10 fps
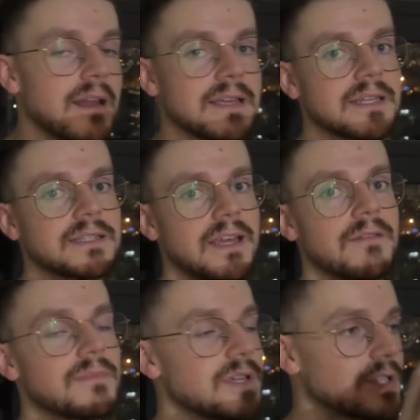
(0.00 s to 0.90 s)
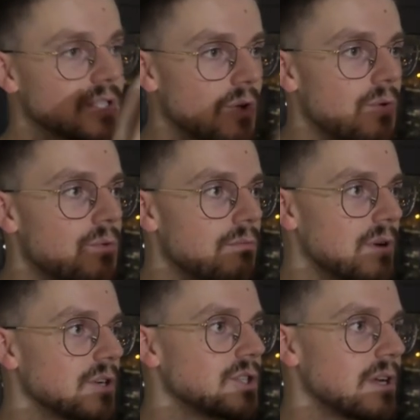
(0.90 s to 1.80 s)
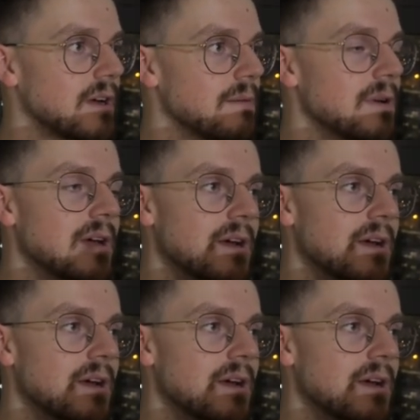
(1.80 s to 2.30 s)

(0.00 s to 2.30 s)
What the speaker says: has it saved me so much time.